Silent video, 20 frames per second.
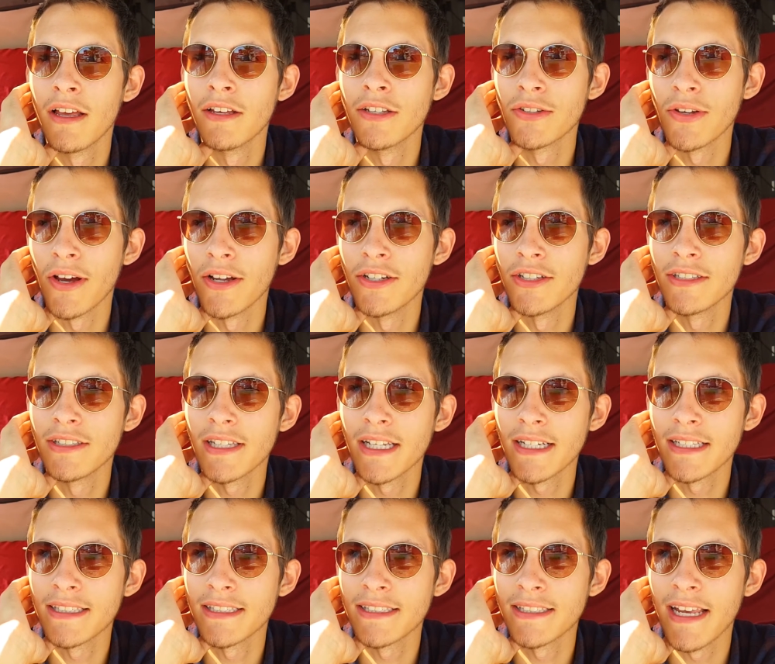So I just
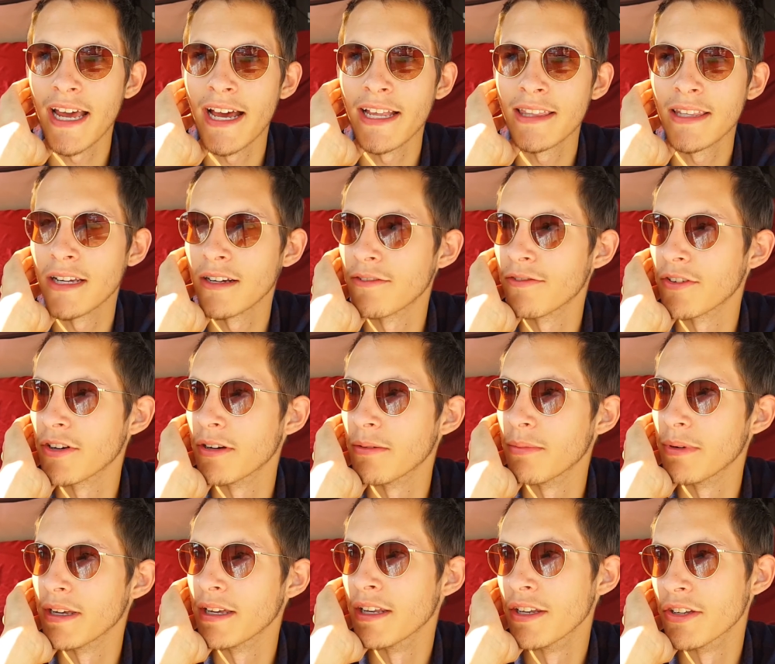like sat there for a
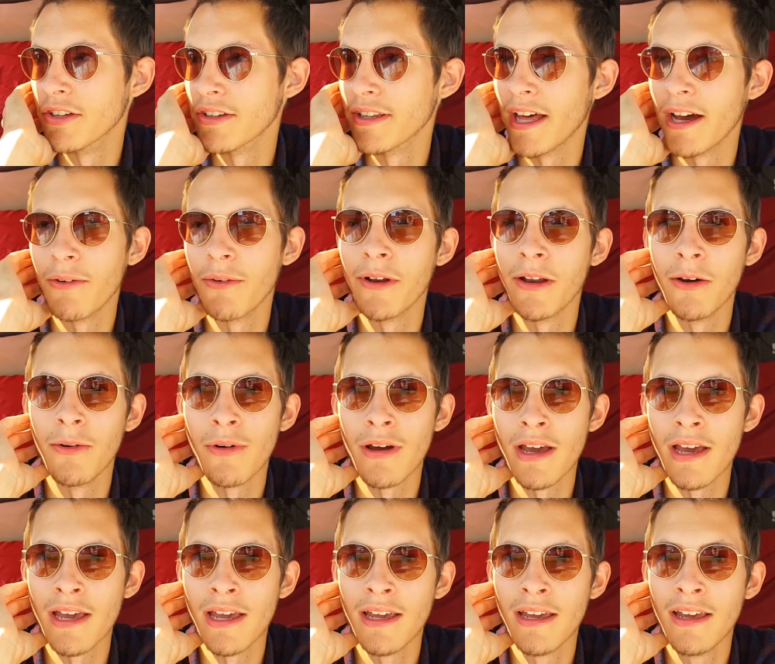bit till that went
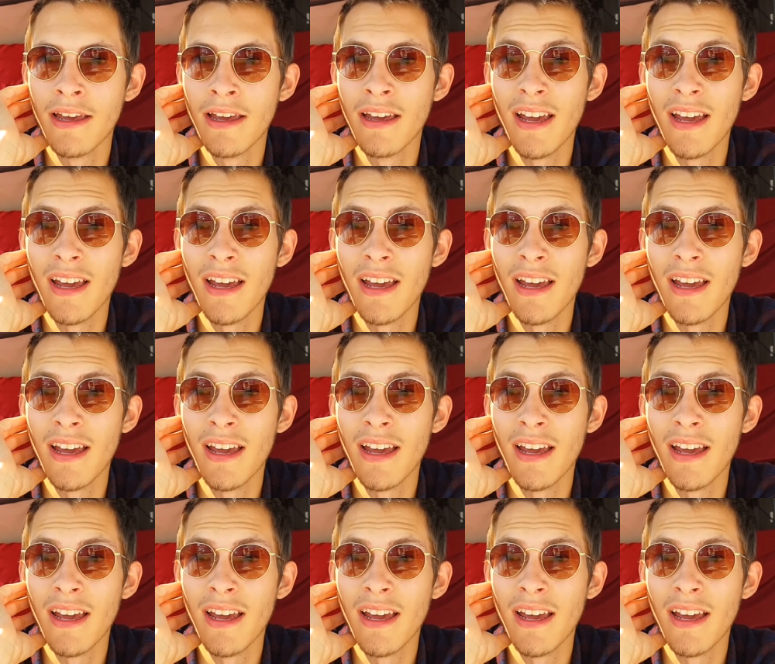away.